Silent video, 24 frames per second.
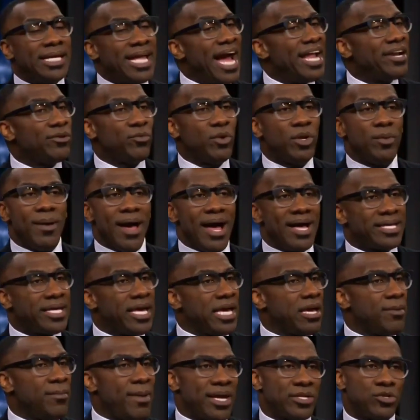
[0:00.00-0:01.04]
Got the rebound,
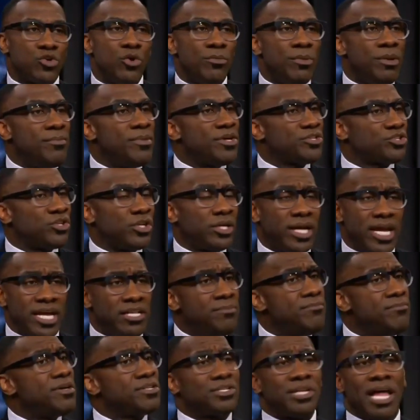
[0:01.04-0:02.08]
kick it back to him, he missed it
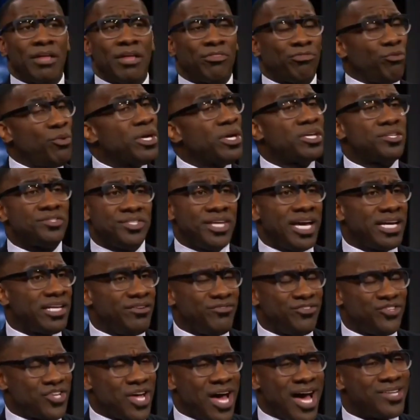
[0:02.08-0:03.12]
again. He missed like 3
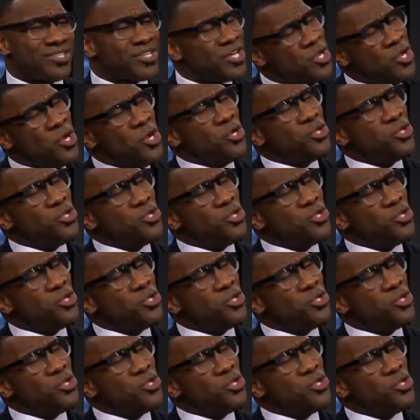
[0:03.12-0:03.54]
consecutive shots.